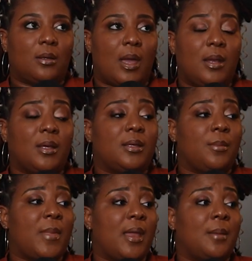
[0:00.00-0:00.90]
and
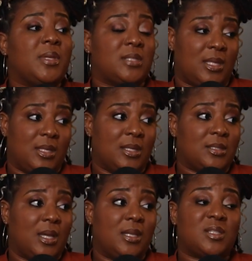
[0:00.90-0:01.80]
again, man, let me say this.
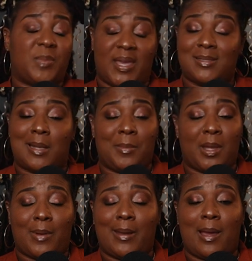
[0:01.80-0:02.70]
In the space that I'm
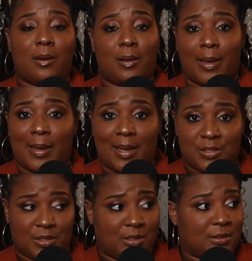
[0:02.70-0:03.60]
in right now, no, I ain't got
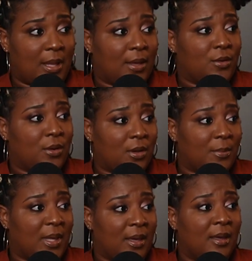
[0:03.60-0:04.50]
shit. Like, you know what I
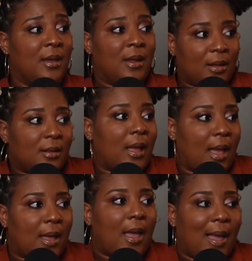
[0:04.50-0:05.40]
mean?
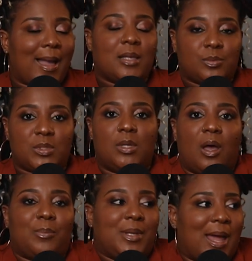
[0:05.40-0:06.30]
I got some
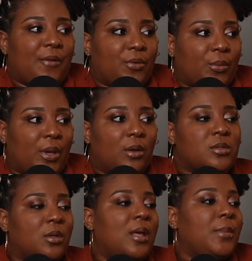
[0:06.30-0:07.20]
stuff, but not for real.
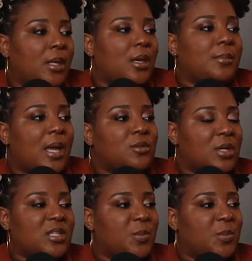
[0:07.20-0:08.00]
So I'm not trying to